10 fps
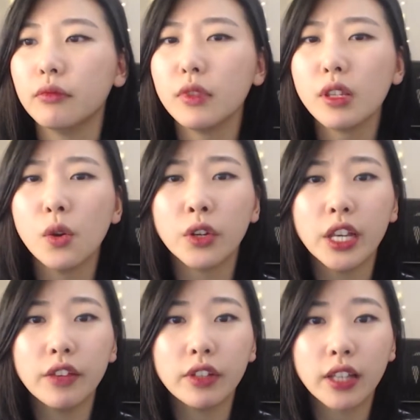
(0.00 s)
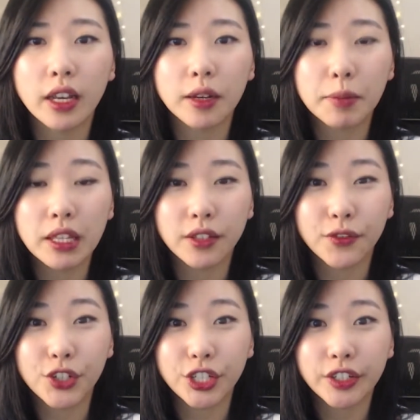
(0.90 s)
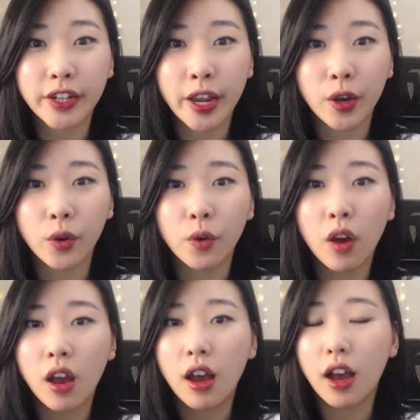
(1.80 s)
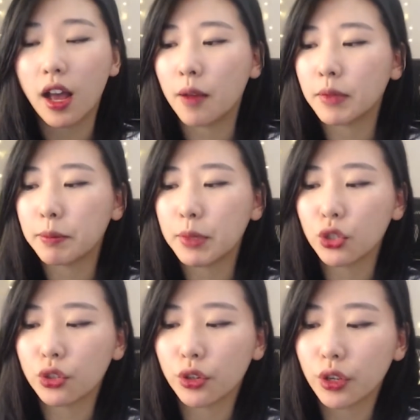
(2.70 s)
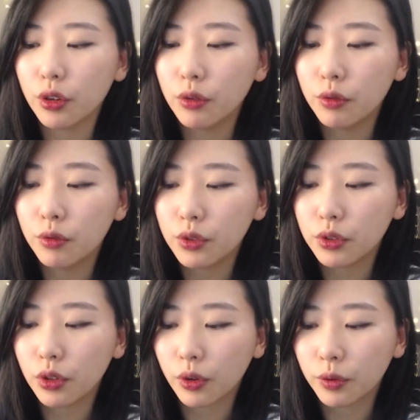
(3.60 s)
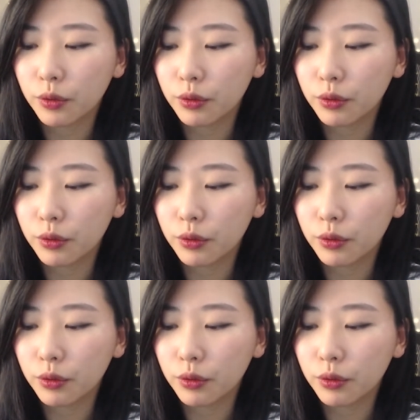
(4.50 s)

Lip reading: or even like a piece of Cheerio. Let me show you. So